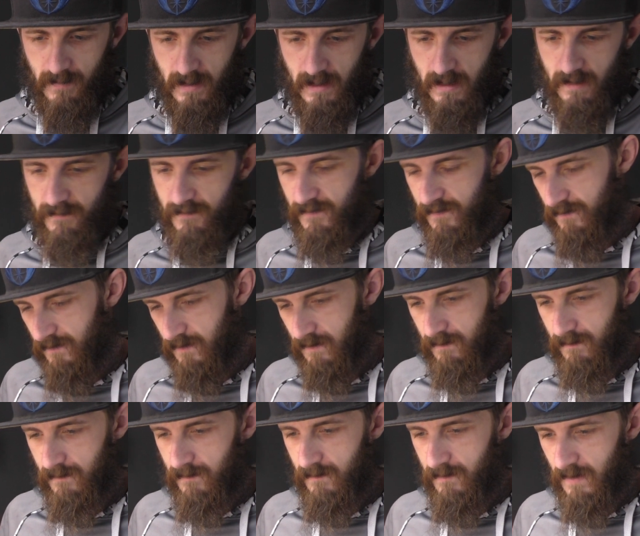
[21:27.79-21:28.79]

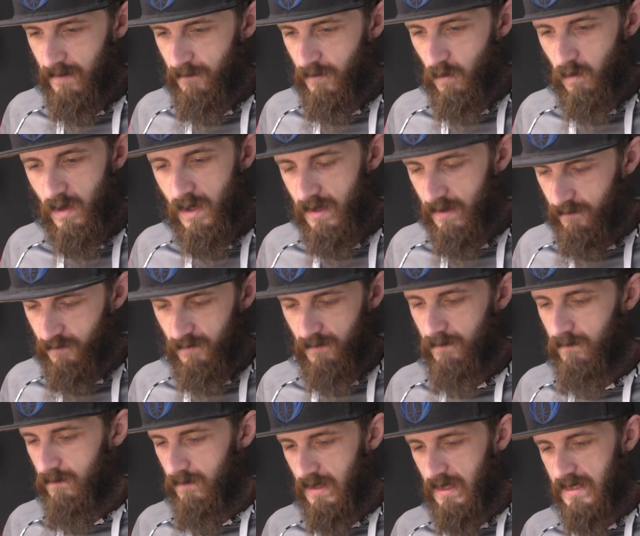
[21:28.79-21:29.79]
if you want
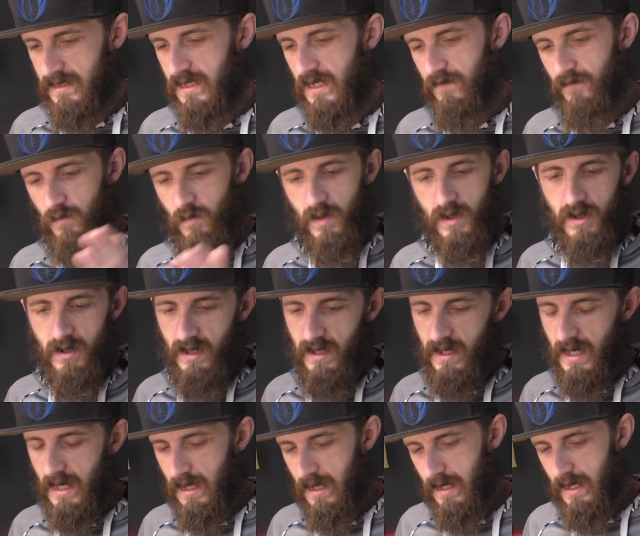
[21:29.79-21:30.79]

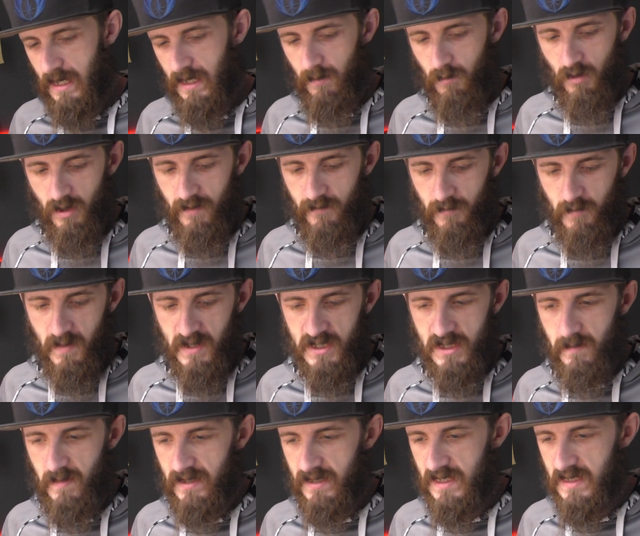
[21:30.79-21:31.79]
any more information
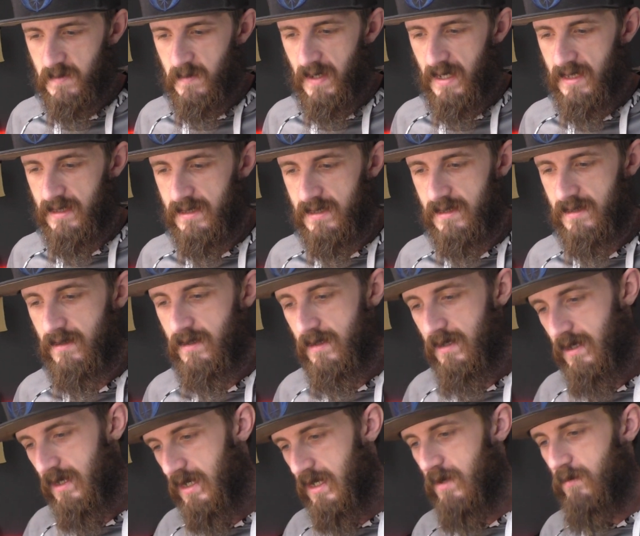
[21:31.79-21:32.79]
about these baits,
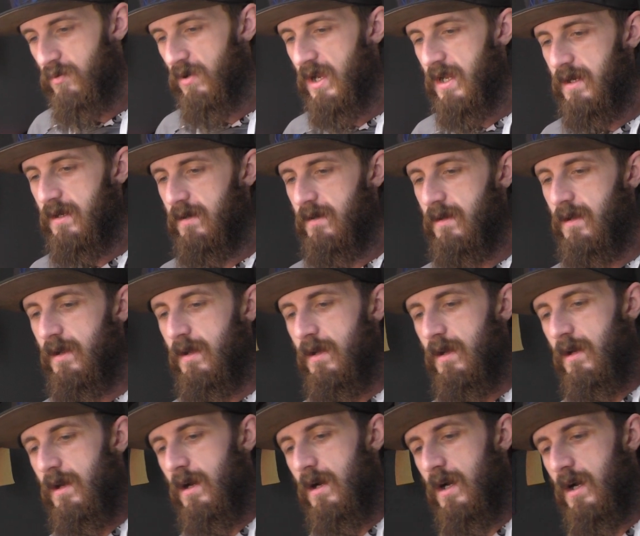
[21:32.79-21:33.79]
hit up Brandon.
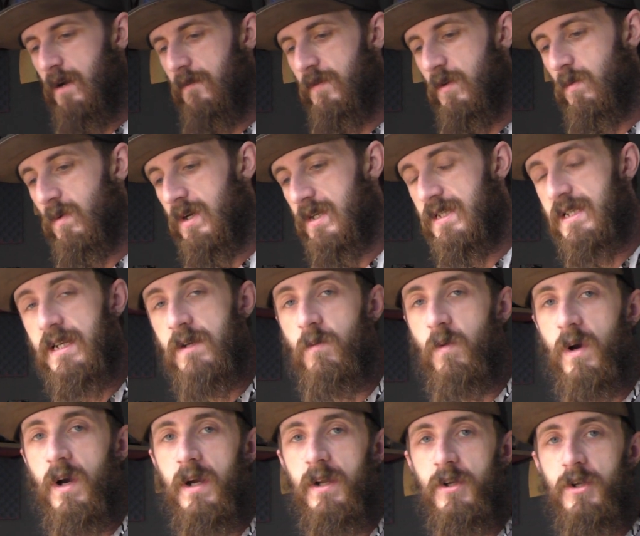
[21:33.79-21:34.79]
If you want to see
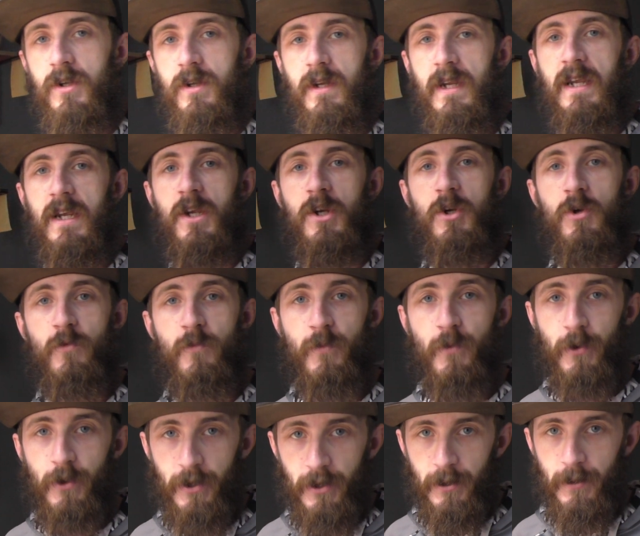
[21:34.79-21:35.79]
what he can do
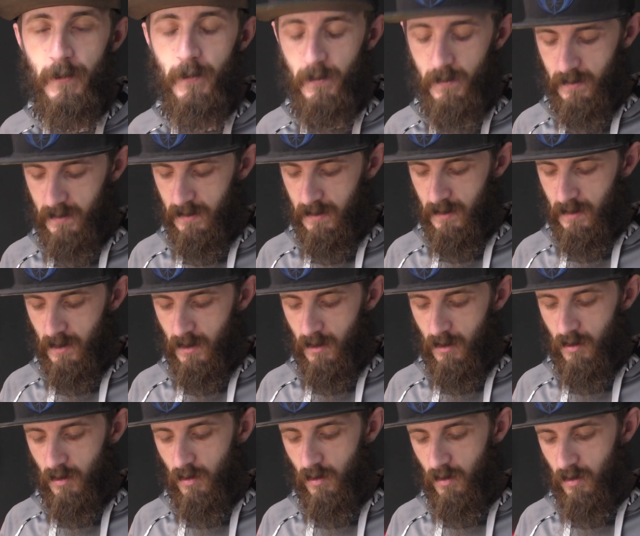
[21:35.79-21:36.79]
for you,
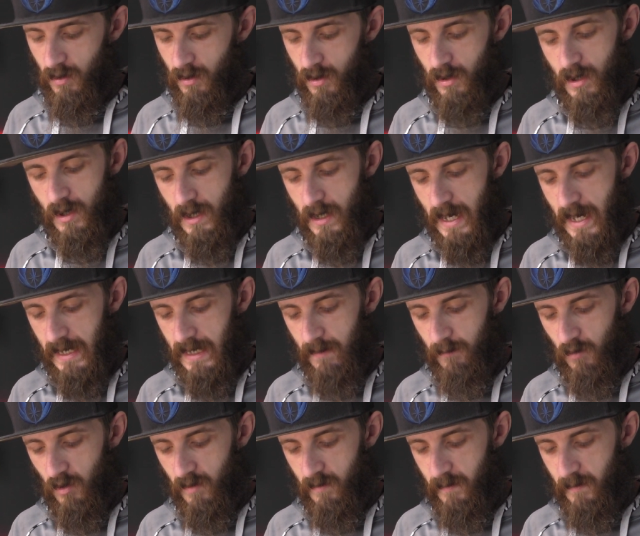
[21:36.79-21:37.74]
or any more